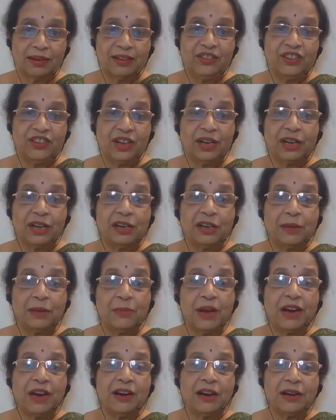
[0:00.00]
Janana,
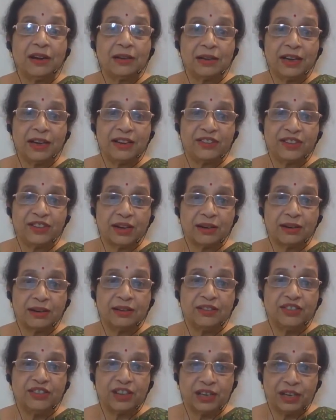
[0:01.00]
marana, klesha.
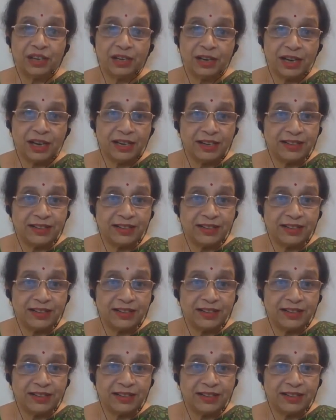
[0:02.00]
Janana